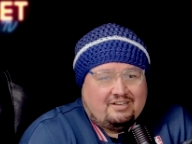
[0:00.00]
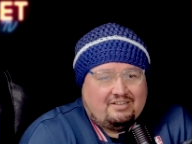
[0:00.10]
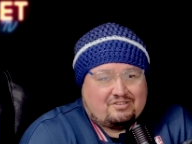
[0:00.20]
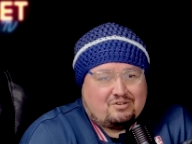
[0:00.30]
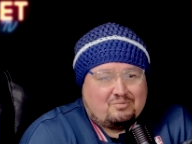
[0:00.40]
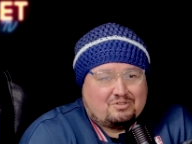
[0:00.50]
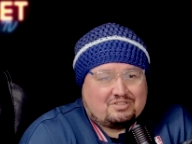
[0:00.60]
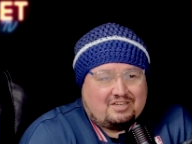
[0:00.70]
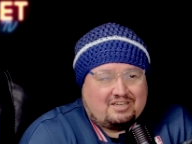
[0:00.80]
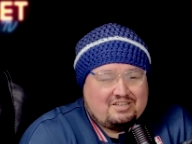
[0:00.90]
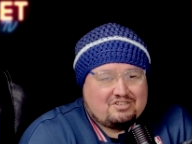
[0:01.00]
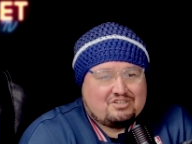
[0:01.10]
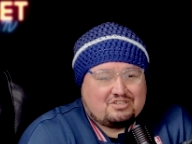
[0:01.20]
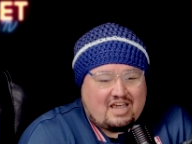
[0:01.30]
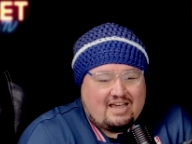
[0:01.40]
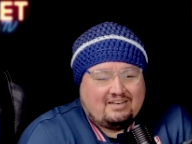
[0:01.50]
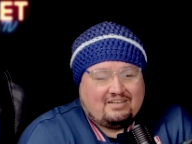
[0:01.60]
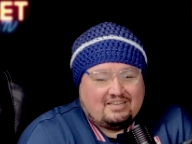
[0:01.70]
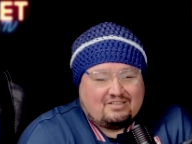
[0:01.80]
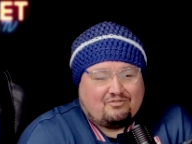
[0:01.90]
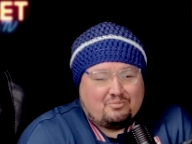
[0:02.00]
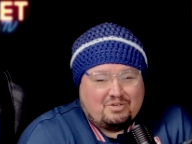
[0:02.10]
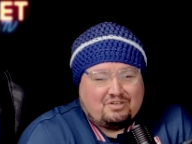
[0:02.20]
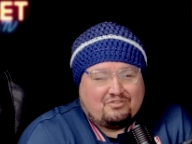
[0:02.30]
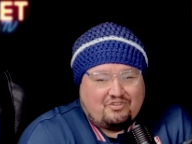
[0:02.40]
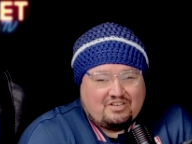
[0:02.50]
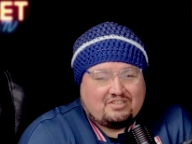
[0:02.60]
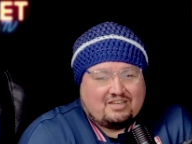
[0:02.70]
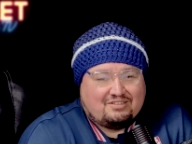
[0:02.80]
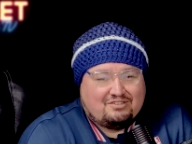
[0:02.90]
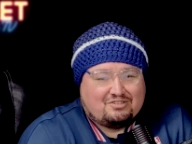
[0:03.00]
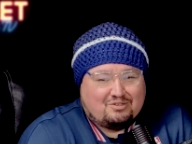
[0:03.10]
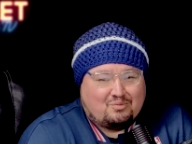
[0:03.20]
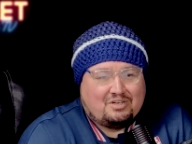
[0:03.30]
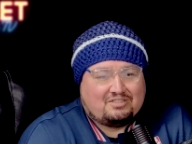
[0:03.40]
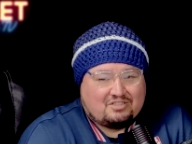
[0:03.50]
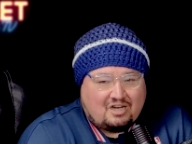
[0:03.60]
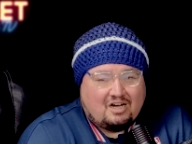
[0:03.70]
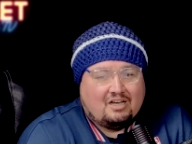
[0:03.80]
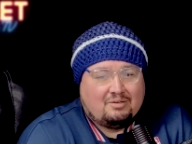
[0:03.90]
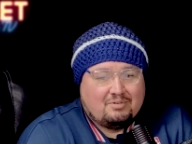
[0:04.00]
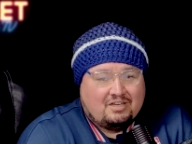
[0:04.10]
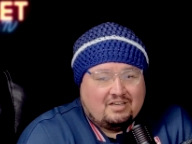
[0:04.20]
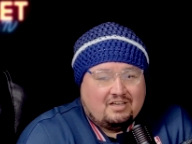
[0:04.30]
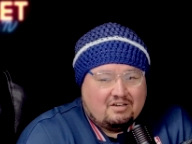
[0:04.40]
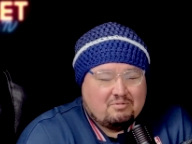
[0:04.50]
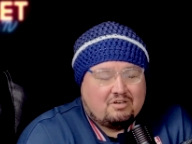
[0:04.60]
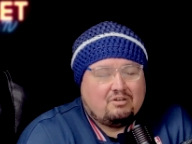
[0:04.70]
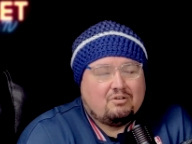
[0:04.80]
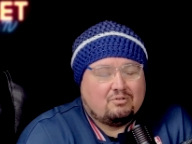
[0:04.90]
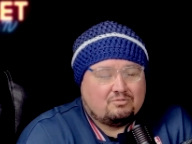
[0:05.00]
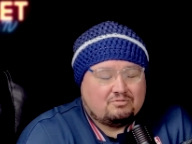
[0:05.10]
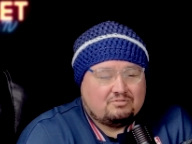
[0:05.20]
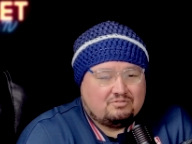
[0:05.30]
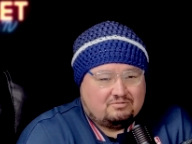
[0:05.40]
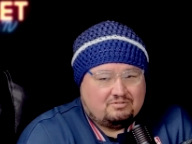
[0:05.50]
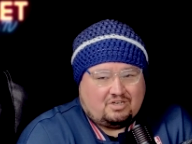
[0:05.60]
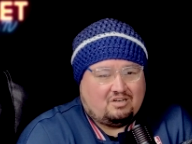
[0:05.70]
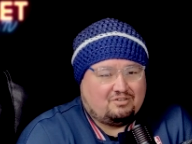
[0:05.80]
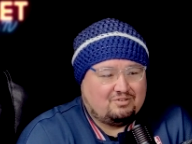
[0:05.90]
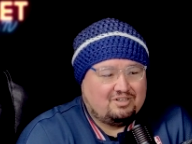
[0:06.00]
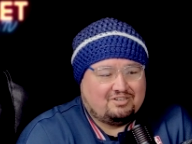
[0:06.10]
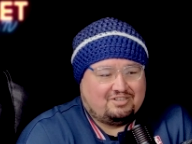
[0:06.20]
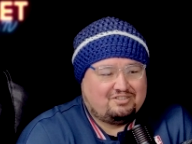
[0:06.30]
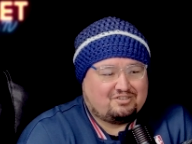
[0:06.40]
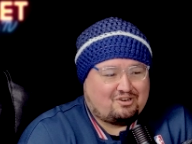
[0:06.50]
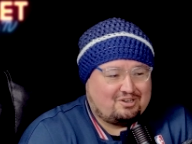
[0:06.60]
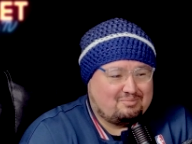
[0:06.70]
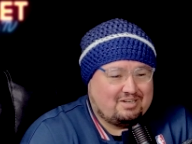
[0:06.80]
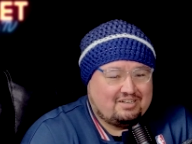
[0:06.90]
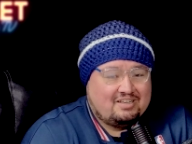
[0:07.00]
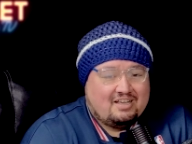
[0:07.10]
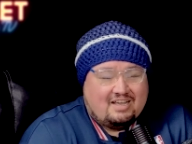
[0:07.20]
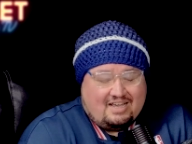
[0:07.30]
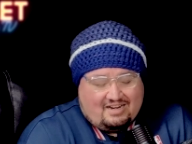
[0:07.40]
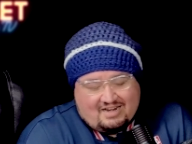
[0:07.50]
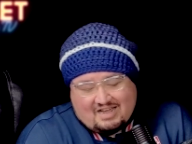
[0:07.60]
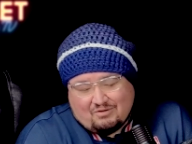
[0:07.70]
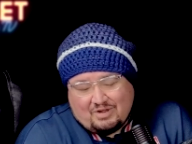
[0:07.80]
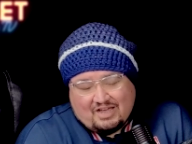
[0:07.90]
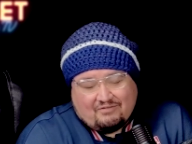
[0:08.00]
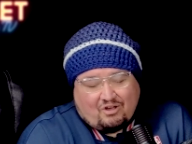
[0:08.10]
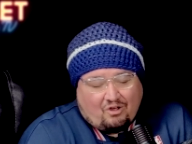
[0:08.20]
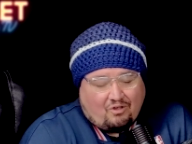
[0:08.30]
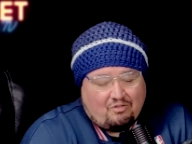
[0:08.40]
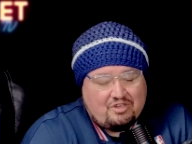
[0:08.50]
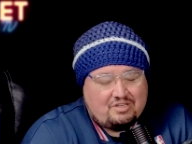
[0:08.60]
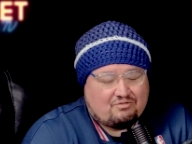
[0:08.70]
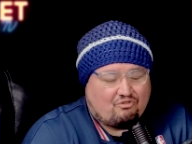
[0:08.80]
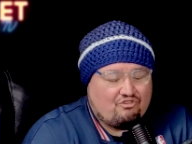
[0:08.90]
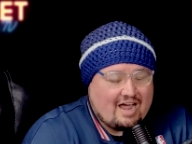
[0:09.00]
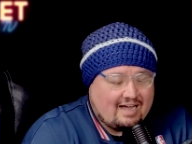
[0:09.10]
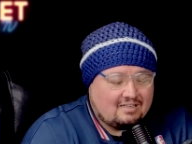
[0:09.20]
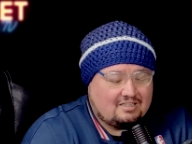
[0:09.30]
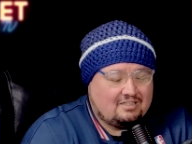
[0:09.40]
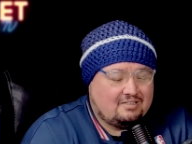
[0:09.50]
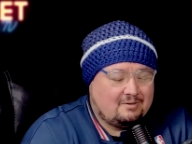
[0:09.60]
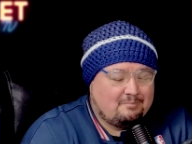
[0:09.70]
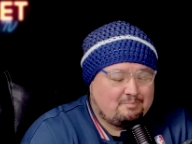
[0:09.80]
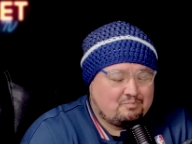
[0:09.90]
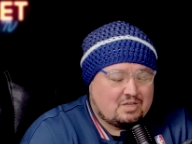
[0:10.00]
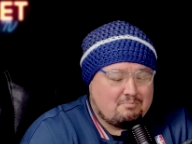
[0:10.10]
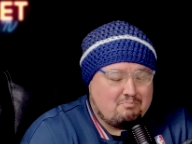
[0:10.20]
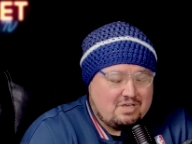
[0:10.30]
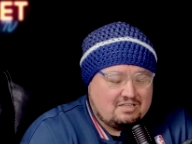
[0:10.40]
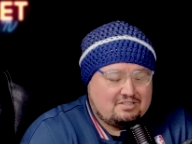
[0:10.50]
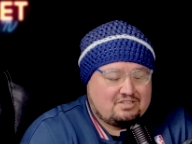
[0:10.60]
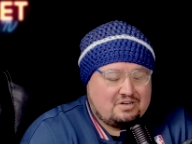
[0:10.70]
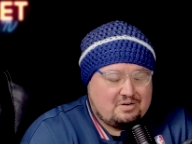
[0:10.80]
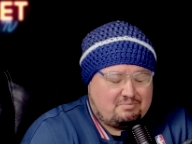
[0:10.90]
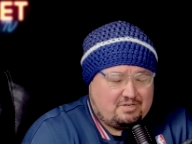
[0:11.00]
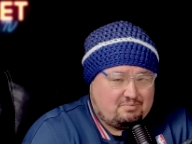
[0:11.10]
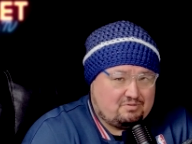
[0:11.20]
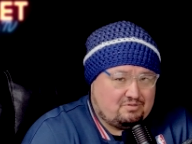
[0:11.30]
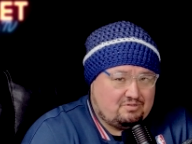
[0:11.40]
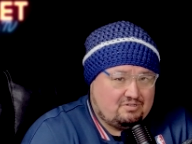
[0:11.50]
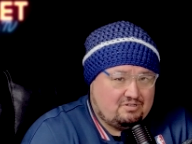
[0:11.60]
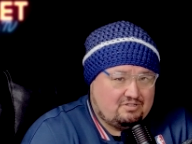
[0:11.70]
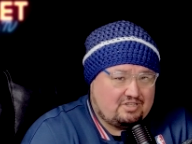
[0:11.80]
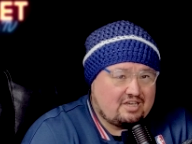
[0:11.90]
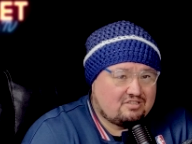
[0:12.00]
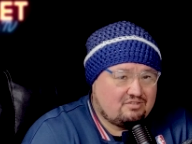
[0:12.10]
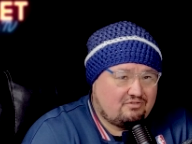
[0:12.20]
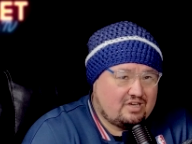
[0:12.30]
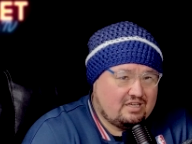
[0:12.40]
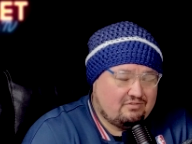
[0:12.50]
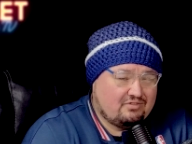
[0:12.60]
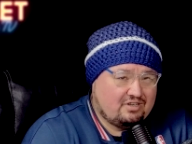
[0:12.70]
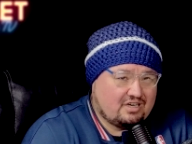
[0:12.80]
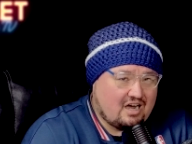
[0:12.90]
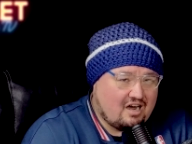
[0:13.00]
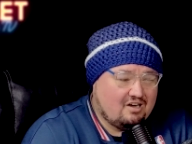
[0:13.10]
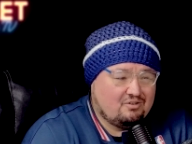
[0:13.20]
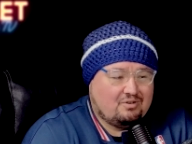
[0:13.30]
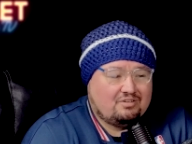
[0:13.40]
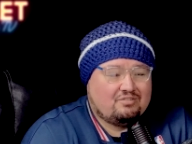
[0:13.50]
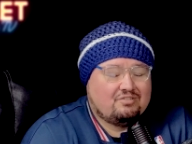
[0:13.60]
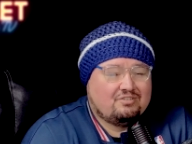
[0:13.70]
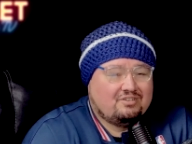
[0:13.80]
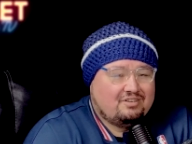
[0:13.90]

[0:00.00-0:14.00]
It's almost like he's just had to get the familiar face out there. So when it's time, everybody, oh, John Greer, he's talking about it. And now we have all these valid military people testifying in front of Congress.